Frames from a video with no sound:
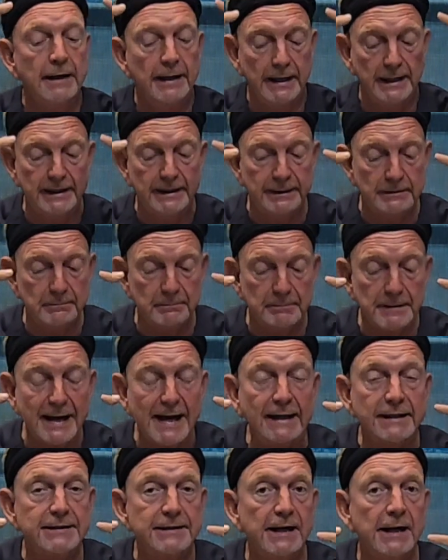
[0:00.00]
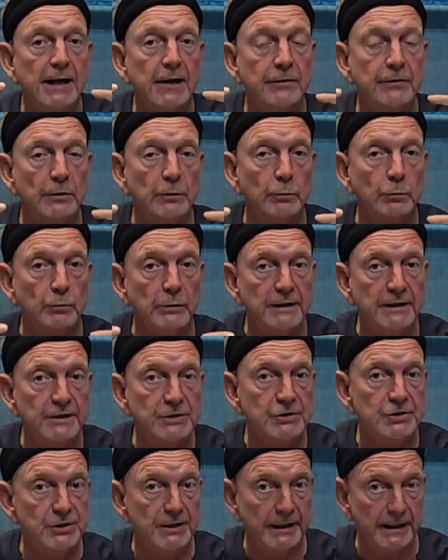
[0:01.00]
and then back down the rin
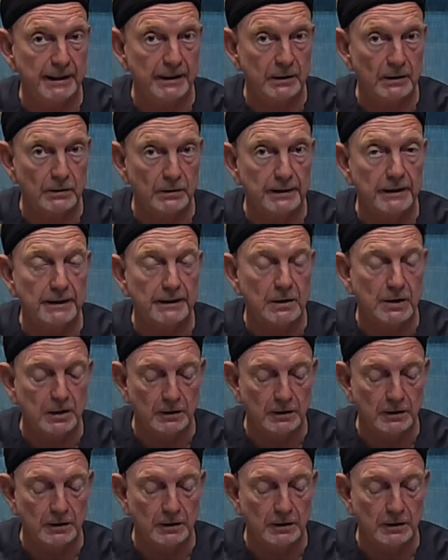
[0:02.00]
channel in